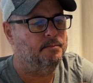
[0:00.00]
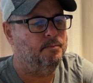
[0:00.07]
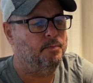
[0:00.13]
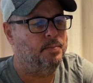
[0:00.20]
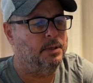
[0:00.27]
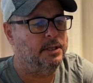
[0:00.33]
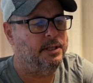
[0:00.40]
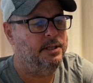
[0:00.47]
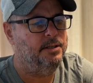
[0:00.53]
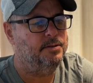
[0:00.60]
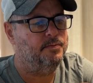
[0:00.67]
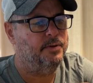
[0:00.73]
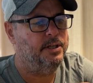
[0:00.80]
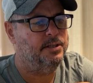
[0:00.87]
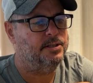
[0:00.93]

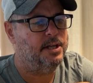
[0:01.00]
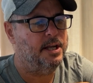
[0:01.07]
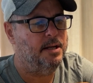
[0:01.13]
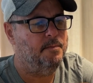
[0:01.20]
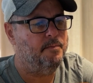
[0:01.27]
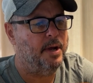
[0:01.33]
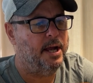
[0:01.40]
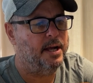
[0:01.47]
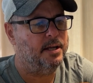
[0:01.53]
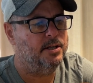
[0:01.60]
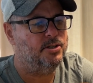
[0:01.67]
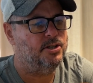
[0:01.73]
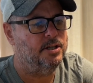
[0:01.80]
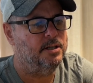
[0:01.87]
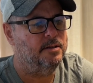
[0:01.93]
Please retain
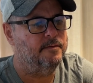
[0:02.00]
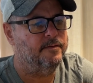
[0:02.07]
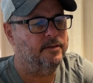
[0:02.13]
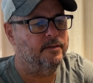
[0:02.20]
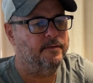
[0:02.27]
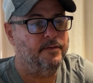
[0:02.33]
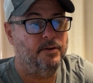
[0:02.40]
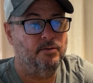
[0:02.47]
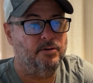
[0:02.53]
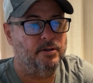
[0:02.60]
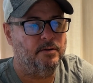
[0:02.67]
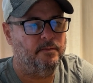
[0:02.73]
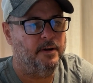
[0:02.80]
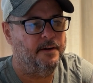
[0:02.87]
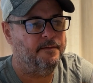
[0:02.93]
packaging for
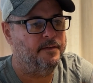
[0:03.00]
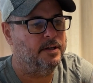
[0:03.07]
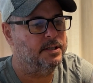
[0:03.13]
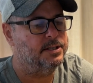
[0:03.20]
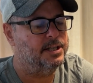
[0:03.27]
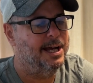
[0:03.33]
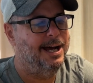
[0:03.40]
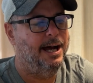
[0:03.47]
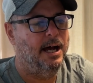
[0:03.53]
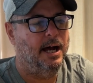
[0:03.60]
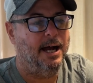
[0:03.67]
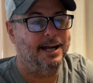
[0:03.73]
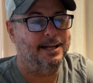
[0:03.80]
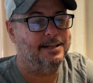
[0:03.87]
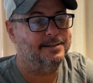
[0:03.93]
future reference.
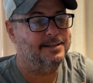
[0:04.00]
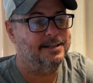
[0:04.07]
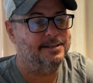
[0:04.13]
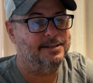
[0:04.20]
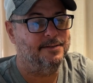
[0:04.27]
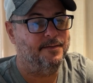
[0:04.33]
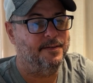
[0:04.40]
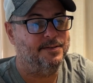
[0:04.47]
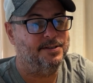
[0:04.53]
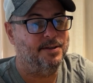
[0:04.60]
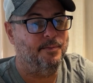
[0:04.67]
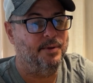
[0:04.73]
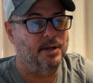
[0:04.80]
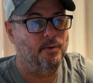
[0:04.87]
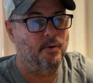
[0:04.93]
I guess that's if
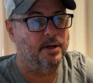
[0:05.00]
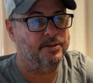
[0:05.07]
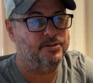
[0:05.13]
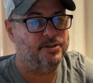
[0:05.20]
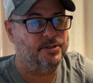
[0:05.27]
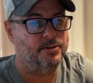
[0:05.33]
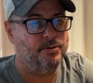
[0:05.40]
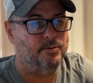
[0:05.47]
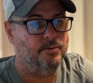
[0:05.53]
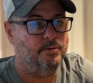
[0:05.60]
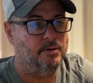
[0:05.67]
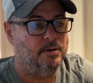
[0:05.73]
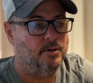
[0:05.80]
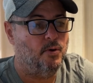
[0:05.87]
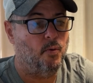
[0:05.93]
somebody wants to
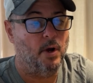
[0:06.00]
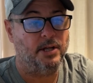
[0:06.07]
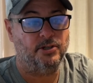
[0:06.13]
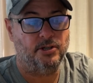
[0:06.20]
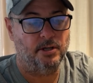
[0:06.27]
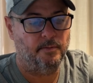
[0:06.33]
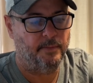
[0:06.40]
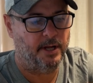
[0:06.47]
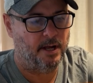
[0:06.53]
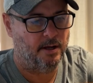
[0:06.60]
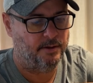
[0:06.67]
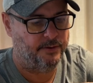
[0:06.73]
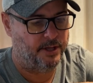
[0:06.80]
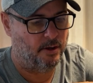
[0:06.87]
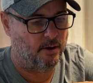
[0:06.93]
question me
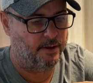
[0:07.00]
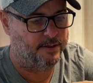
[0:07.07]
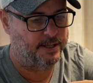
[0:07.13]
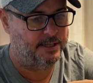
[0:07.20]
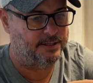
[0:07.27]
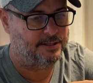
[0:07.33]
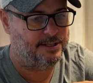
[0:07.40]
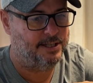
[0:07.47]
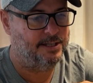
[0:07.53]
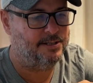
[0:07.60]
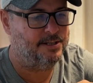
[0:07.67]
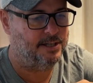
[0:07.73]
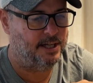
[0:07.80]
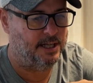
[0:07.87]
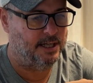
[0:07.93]
on the
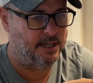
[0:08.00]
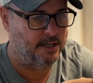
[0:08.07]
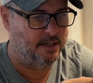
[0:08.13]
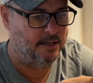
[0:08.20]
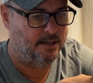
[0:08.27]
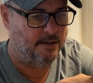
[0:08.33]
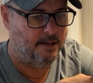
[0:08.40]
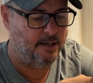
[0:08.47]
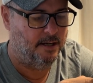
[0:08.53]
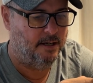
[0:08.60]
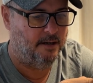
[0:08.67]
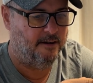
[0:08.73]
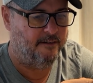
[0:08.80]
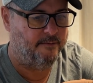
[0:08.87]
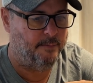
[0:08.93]
authenticity
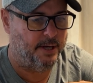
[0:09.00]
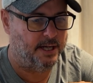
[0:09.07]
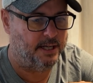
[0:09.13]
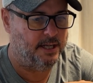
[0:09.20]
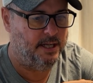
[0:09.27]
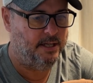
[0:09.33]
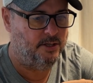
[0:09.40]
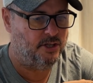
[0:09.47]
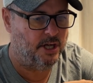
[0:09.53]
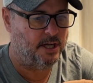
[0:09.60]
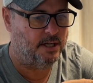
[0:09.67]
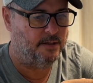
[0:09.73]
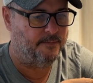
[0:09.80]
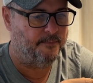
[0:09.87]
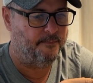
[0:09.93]
of my
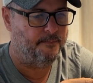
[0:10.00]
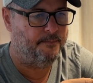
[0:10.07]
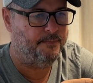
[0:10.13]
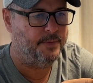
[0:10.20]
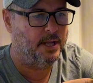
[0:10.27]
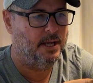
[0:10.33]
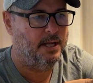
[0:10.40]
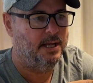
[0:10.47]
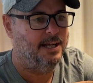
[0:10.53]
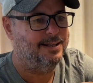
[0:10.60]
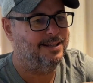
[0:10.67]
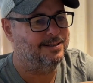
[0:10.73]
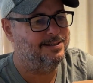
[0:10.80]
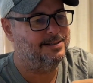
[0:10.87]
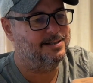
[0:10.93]
keychain. It
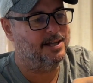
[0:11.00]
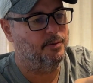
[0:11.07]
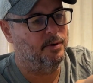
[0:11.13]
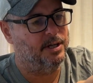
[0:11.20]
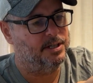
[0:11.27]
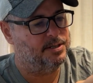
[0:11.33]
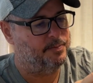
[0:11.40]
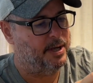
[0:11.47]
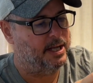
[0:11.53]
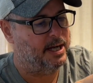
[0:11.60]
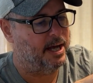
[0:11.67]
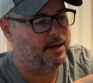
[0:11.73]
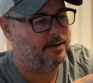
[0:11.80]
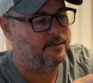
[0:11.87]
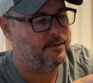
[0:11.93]
doesn't say what it's made
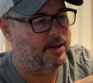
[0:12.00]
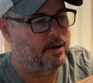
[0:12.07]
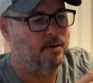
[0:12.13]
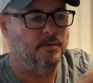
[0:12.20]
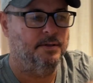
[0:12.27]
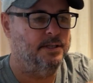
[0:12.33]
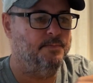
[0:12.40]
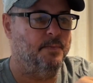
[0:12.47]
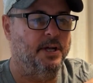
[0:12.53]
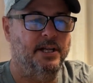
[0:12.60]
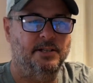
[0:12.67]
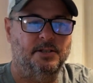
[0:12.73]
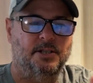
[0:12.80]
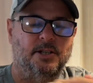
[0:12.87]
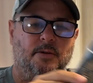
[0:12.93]
out of though, but
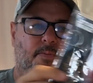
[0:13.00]
it's still